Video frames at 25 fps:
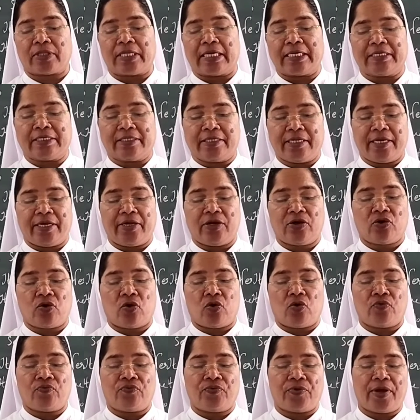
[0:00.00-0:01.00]
for the tea,
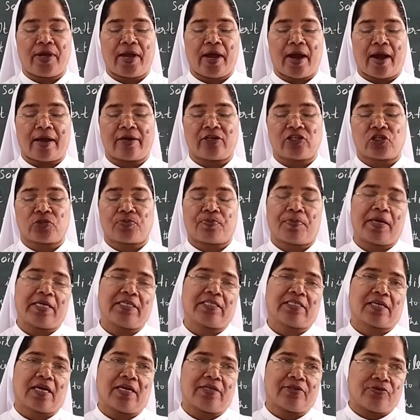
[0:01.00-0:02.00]
coffee and
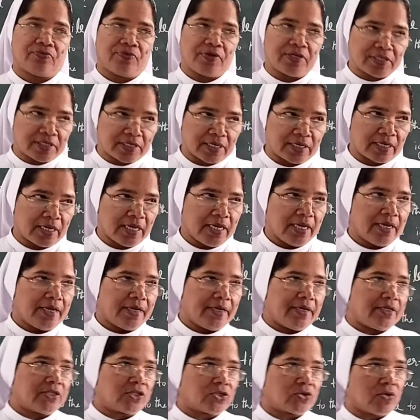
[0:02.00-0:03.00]
spice cultivation.
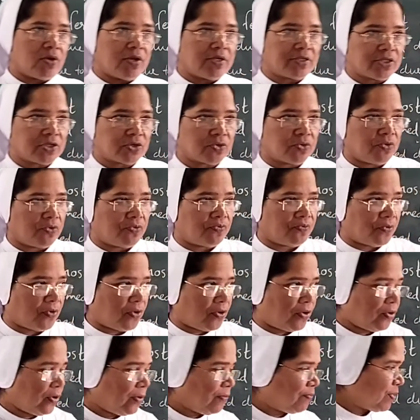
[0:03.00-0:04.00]
This soil is good
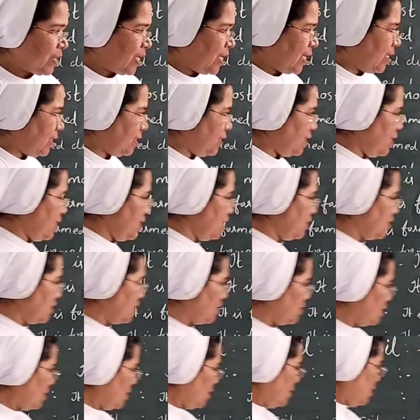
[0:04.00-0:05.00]
for this